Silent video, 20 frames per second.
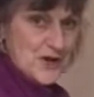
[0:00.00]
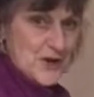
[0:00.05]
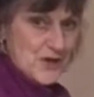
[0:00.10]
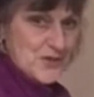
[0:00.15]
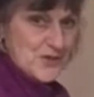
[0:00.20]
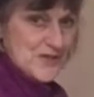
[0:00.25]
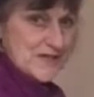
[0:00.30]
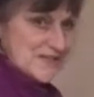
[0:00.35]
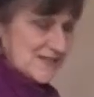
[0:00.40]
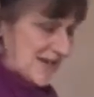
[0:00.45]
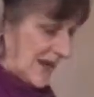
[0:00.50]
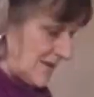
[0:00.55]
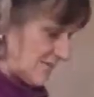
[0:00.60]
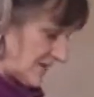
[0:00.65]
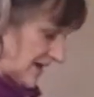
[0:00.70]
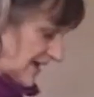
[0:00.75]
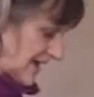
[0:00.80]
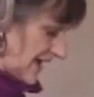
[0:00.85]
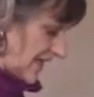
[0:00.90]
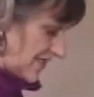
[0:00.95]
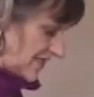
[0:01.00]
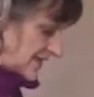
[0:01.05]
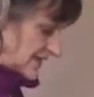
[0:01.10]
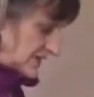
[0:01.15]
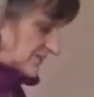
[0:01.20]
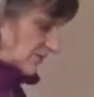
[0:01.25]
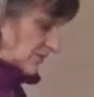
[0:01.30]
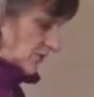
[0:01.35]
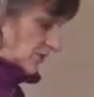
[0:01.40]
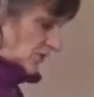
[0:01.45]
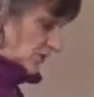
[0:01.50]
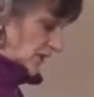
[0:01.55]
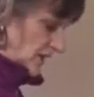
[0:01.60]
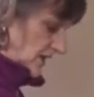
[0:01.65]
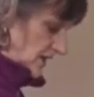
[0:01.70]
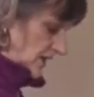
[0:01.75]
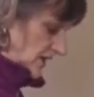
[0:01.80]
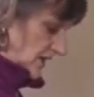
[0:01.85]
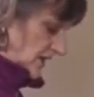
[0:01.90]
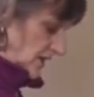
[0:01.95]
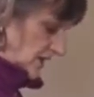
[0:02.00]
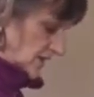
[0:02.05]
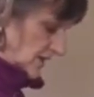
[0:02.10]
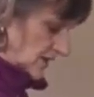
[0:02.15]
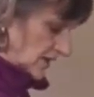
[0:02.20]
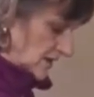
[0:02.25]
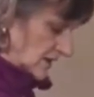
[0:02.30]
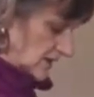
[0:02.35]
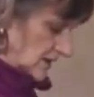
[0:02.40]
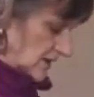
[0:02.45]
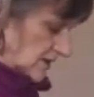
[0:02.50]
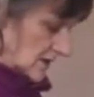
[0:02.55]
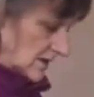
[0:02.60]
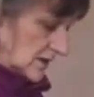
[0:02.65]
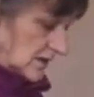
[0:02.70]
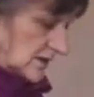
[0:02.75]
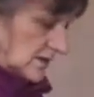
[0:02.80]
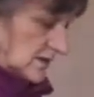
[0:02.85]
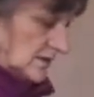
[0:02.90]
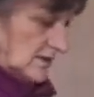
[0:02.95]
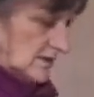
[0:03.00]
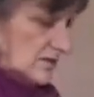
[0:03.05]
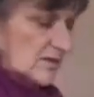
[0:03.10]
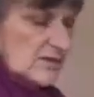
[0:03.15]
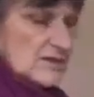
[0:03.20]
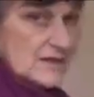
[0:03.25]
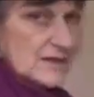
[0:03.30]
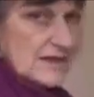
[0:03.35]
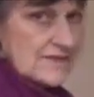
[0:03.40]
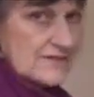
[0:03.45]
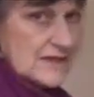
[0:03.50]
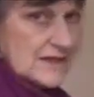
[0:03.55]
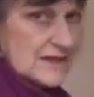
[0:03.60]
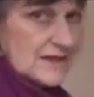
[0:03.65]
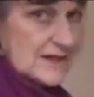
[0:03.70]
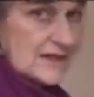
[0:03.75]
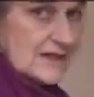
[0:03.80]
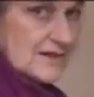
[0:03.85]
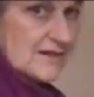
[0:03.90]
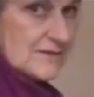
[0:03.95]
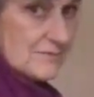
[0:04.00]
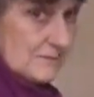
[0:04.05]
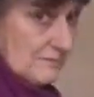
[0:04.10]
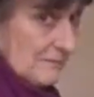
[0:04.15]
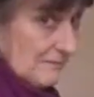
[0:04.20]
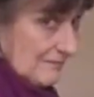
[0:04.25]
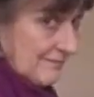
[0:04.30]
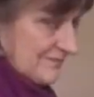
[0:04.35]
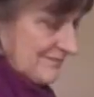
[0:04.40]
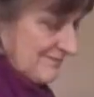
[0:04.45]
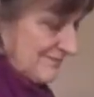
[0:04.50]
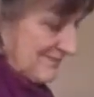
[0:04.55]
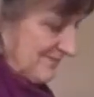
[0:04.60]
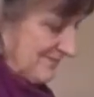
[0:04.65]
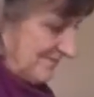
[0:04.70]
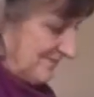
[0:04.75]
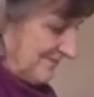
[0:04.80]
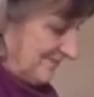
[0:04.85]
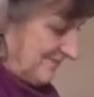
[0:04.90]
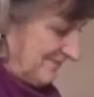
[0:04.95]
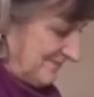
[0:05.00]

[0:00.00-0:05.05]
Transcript: on the table, and at this point you can have a clean up.